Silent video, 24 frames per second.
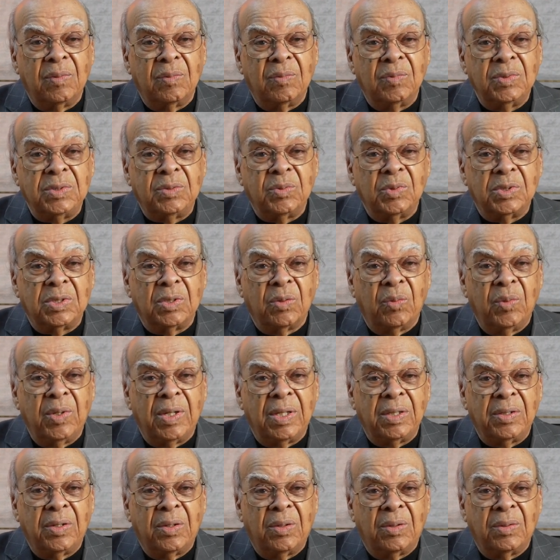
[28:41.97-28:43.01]
which was a
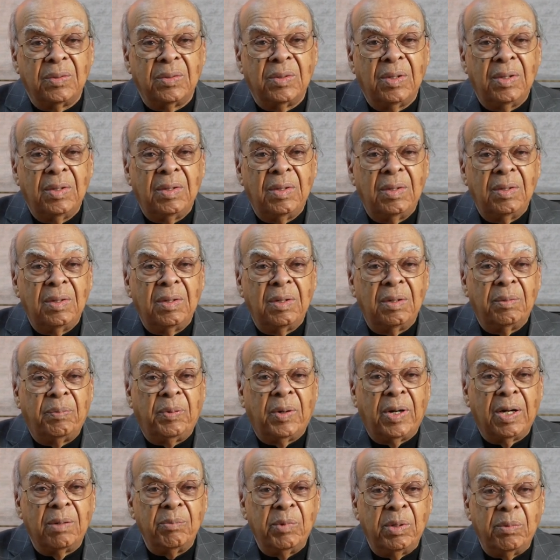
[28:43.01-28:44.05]
well-known mm-hmm.
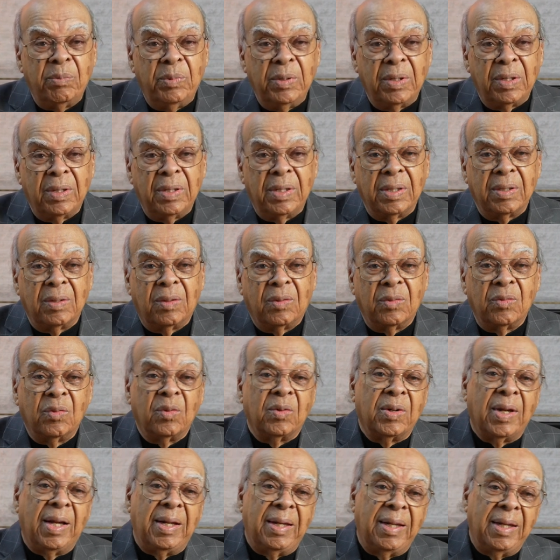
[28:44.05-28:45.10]
apartment building on mm-hmm.
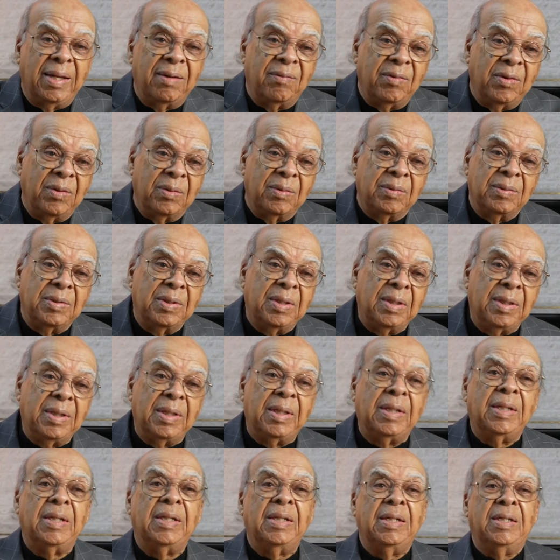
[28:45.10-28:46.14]
Rhode Island Avenue. Mm-hmm.
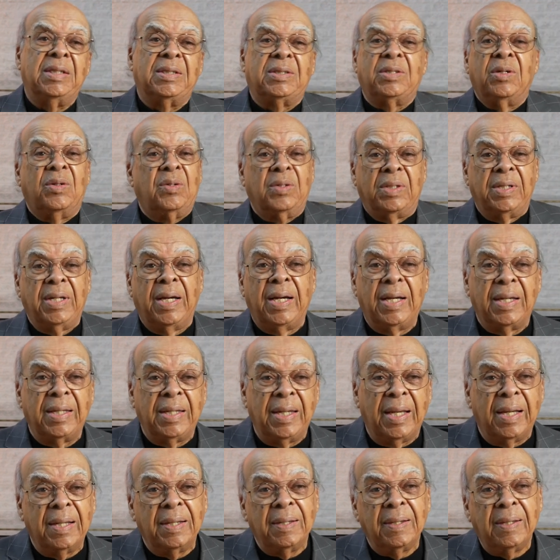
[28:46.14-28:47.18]
It's torn down
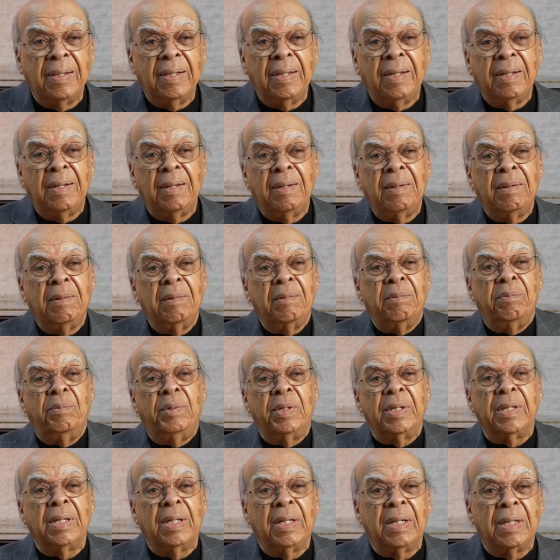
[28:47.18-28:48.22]
now. Mm -hmm.
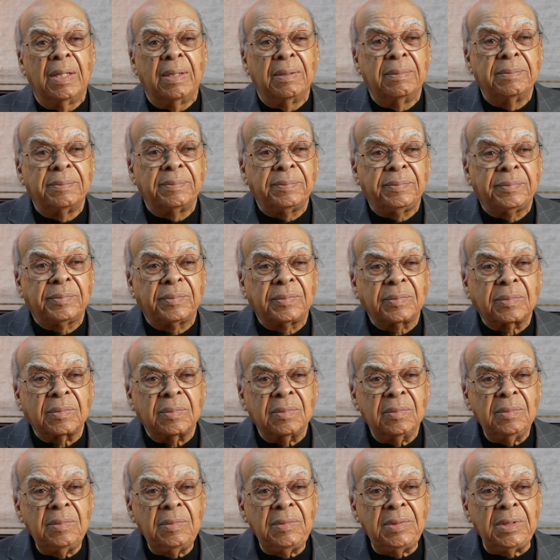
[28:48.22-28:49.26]
But uh,
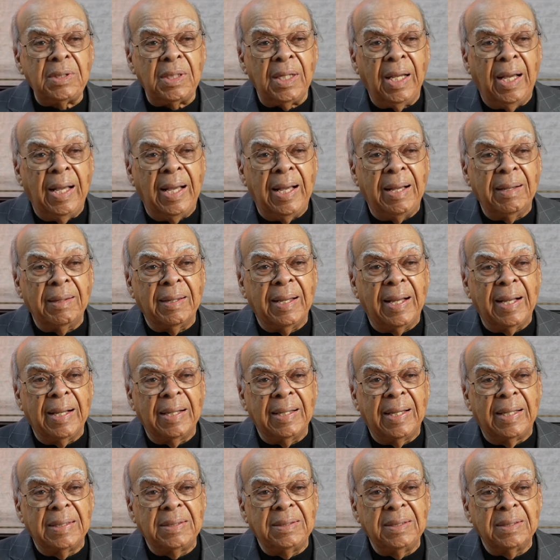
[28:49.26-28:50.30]
I,
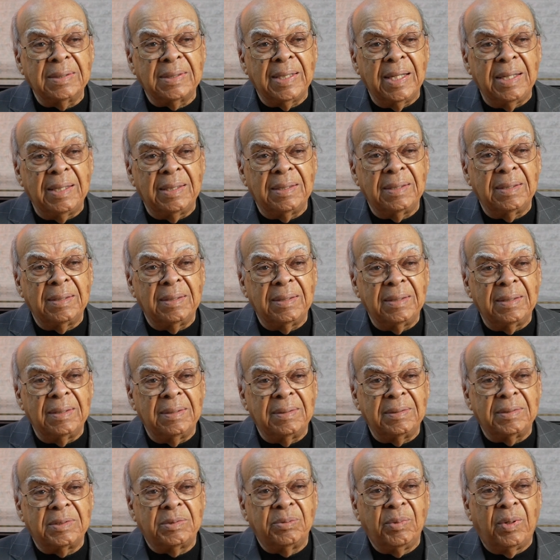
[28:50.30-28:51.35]
I, I, took that
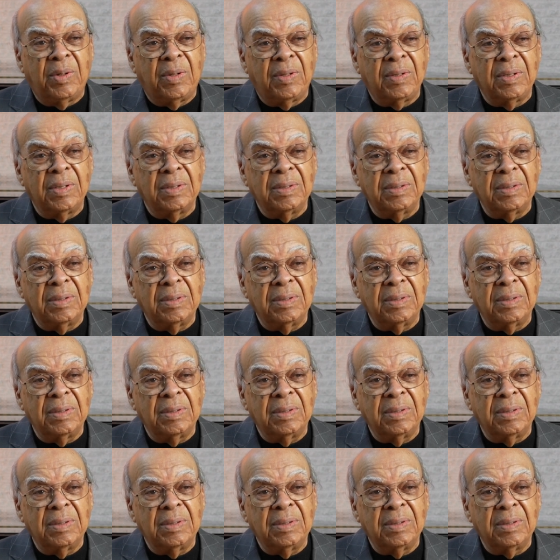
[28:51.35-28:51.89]
small